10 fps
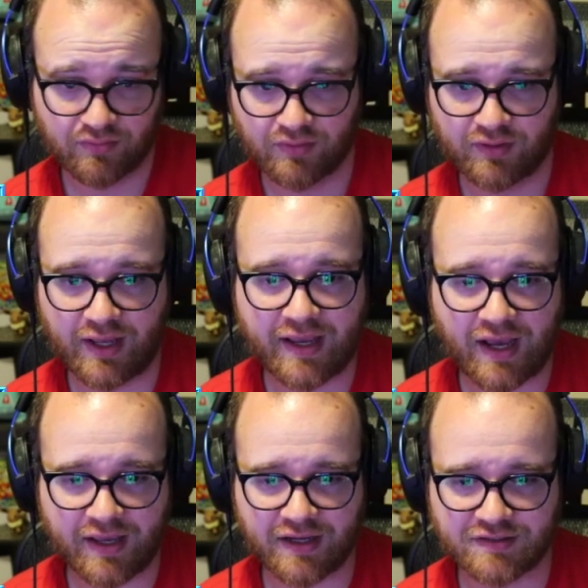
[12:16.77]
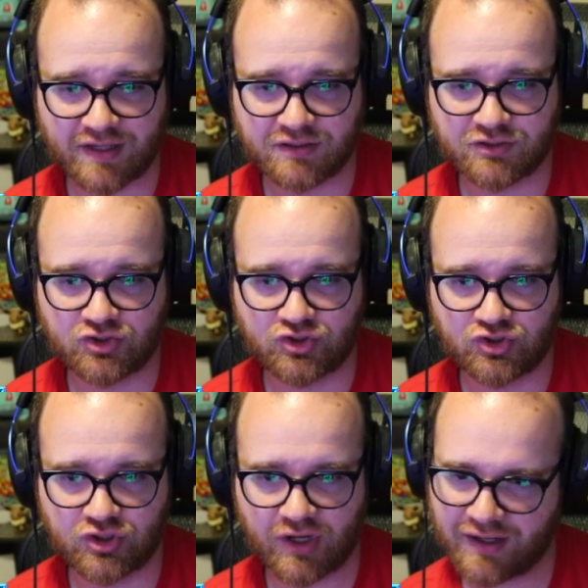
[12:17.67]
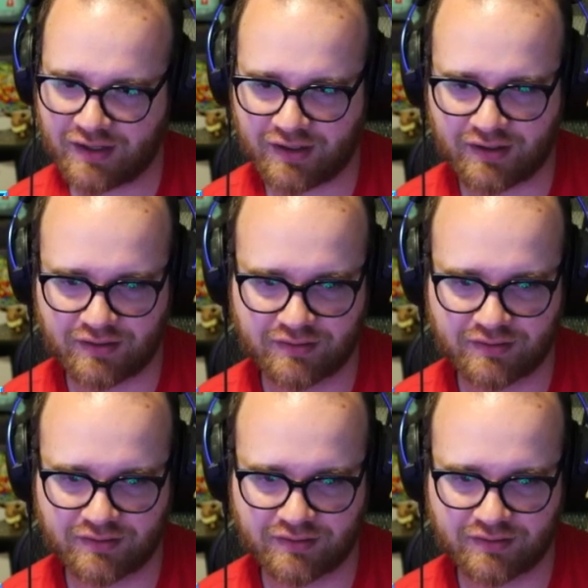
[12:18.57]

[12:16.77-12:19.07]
Yeah, I guess I... Alright,